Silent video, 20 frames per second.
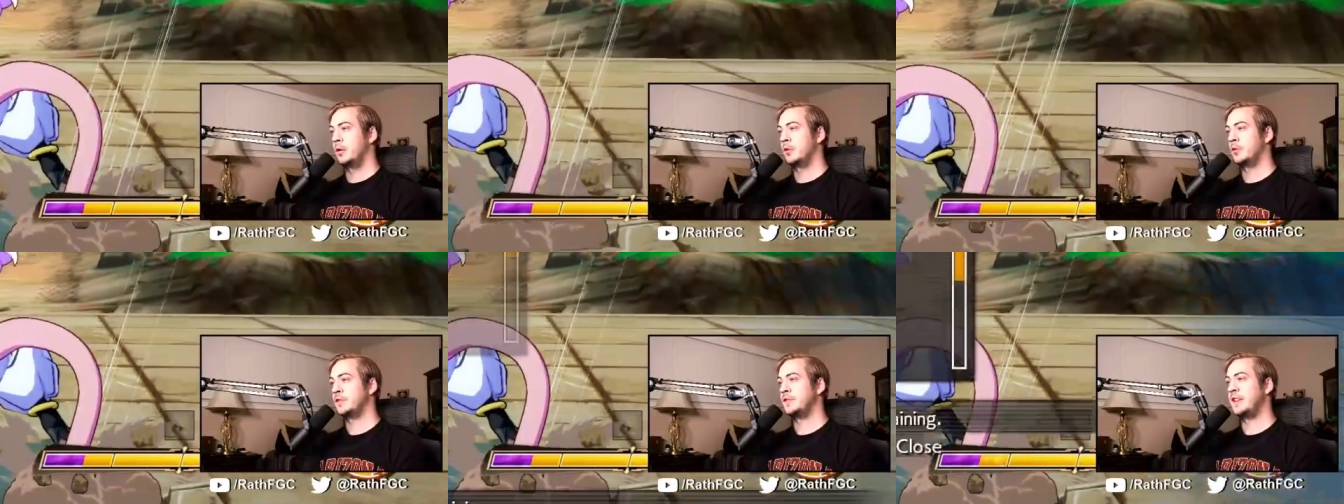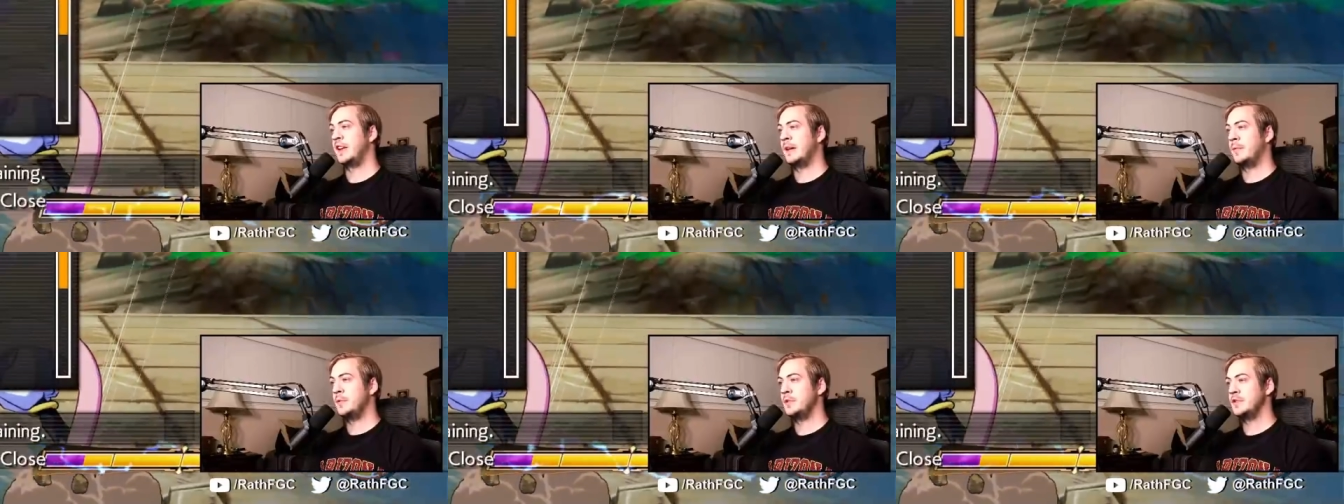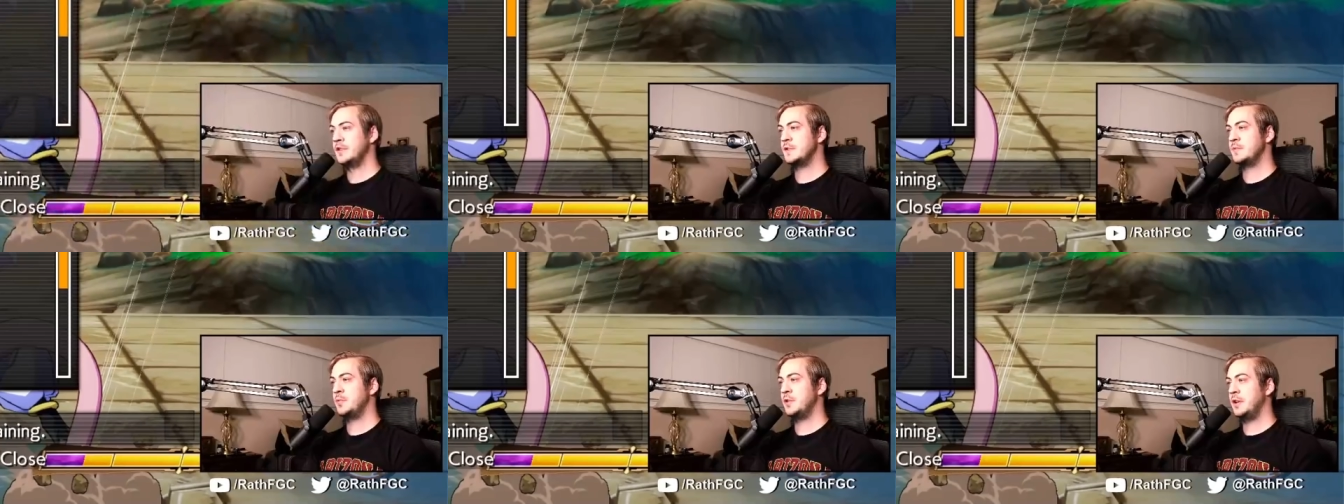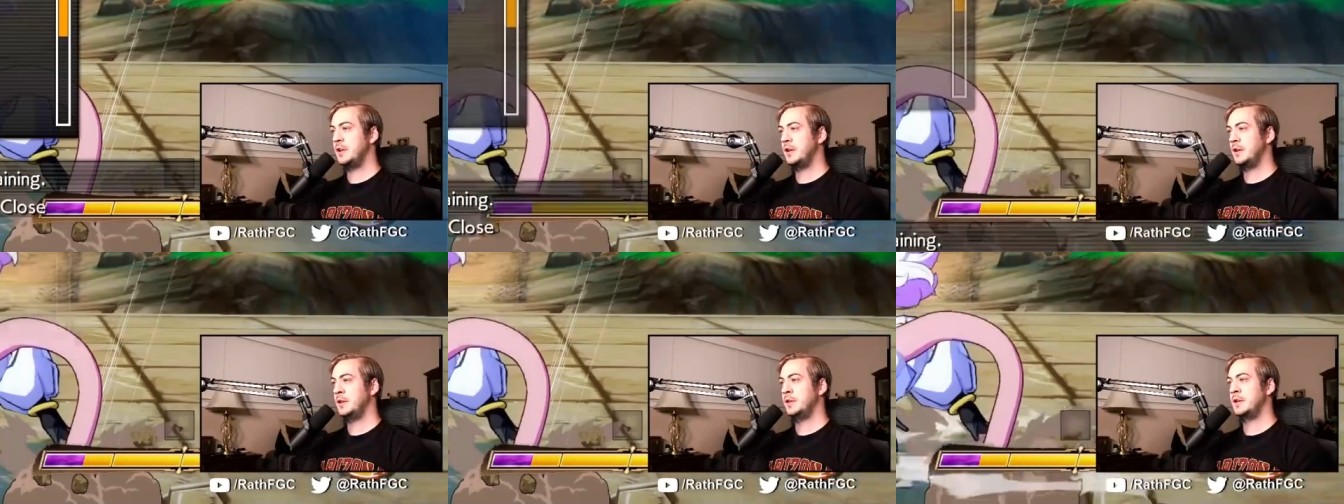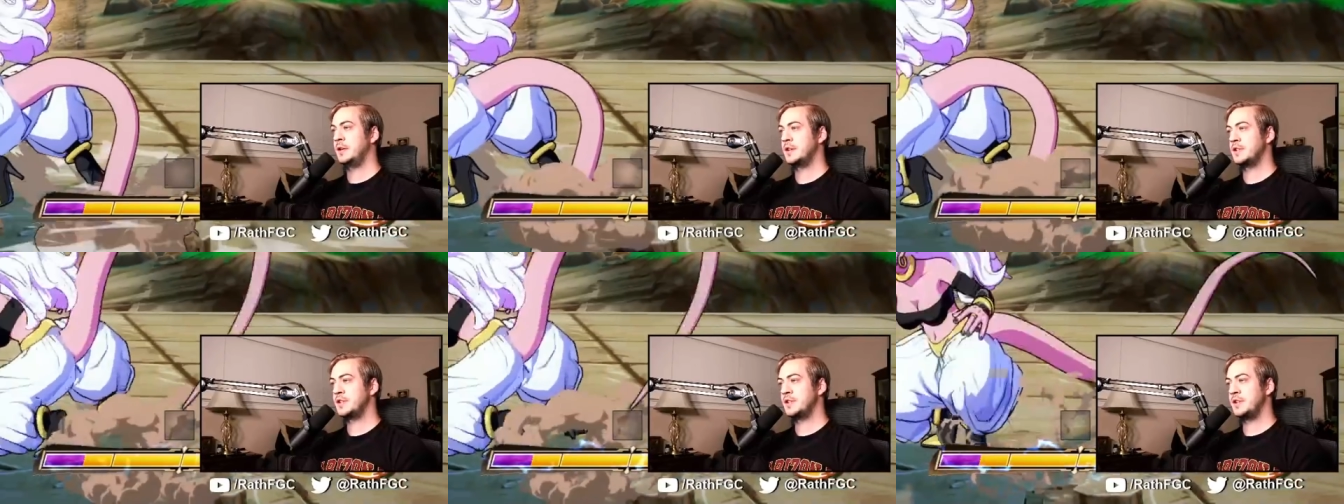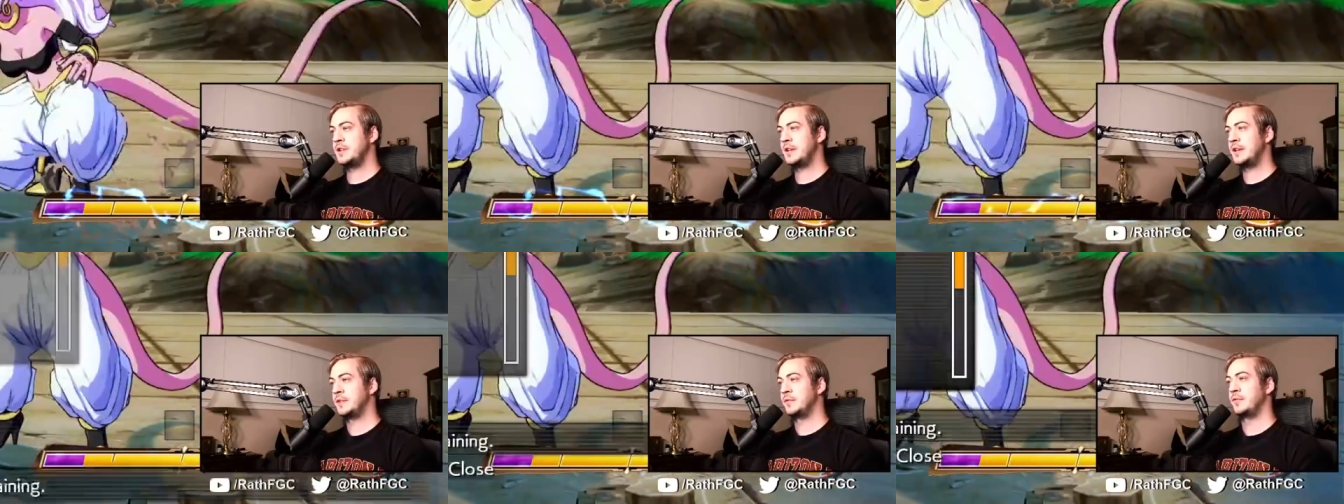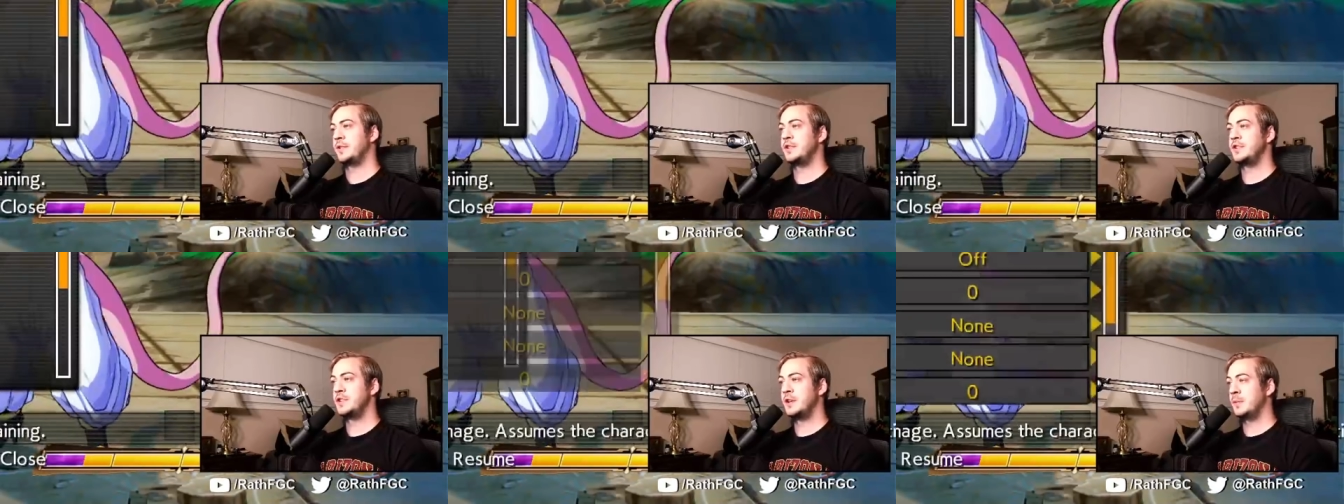her damage is pretty good because she can
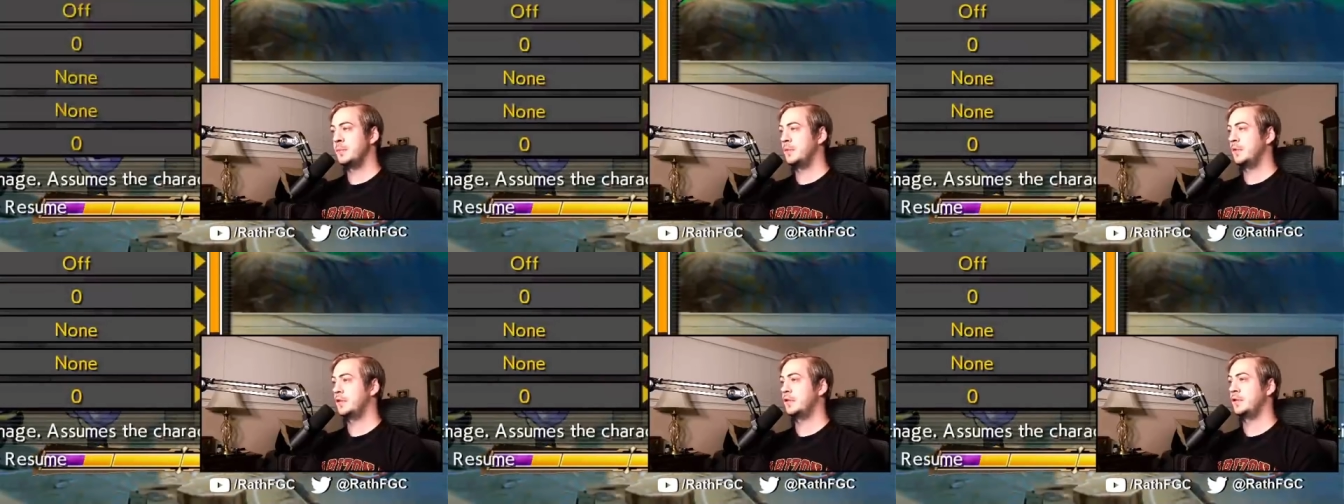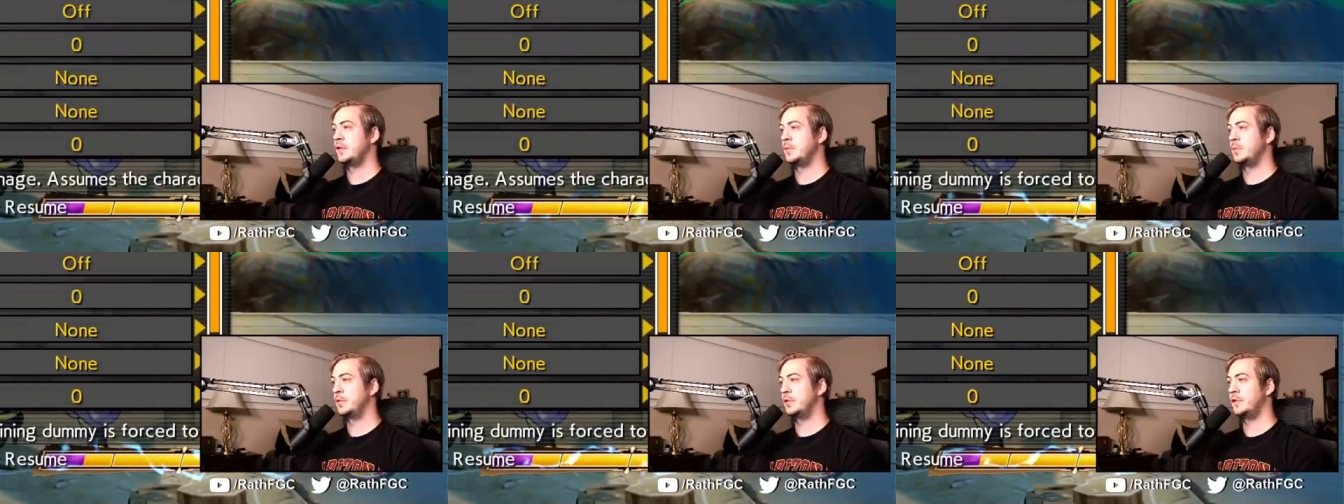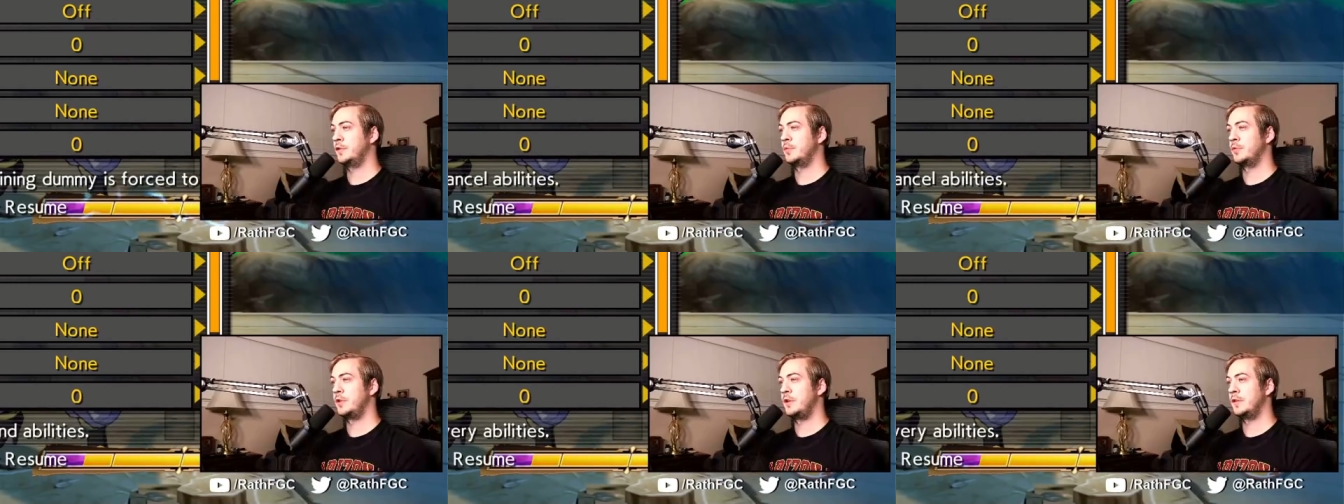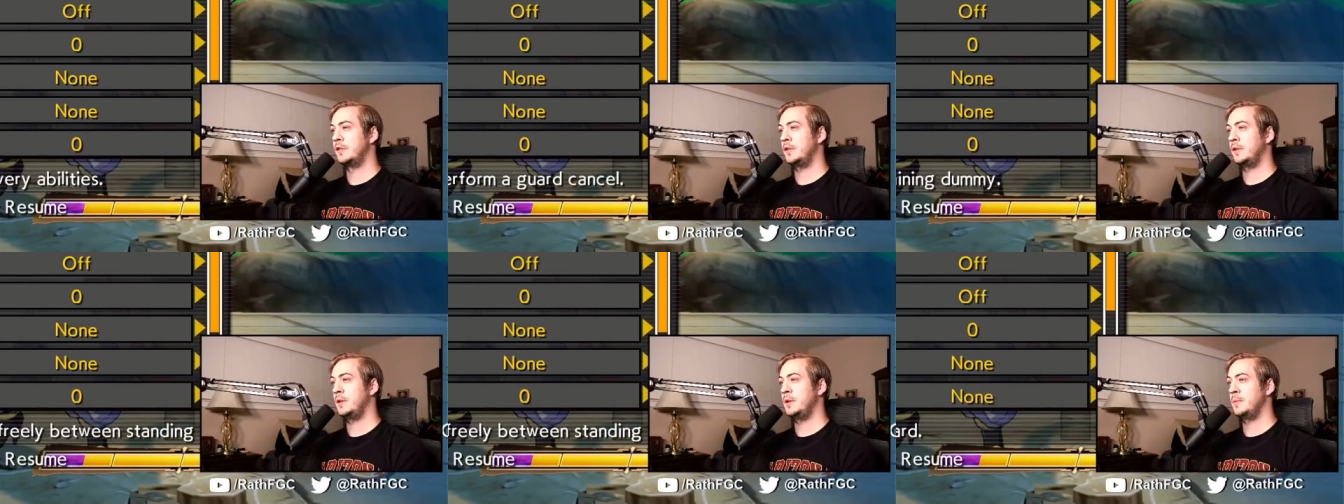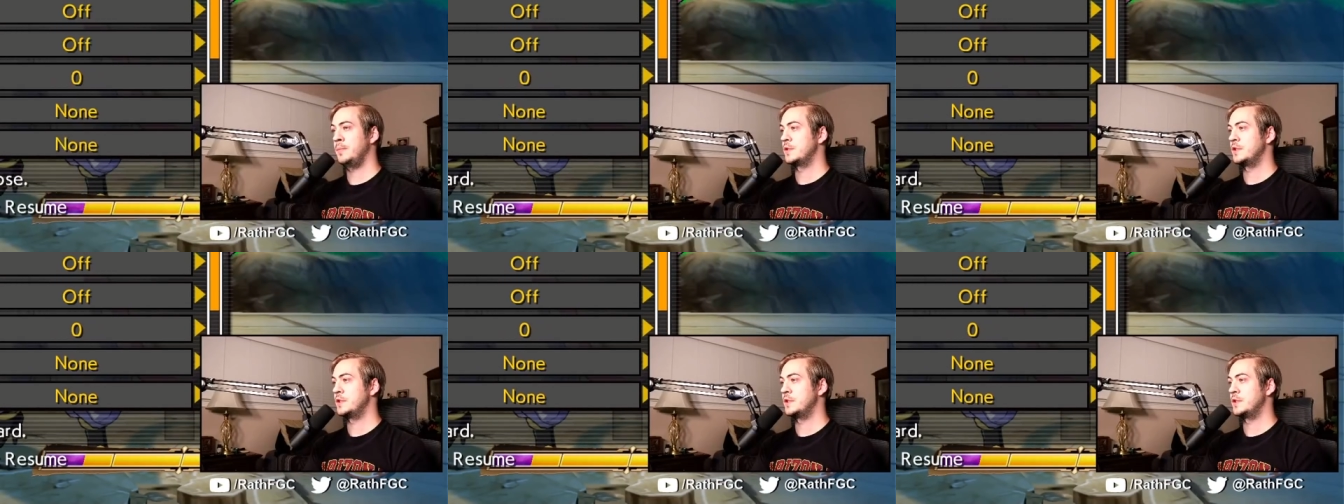rejump super, super easily.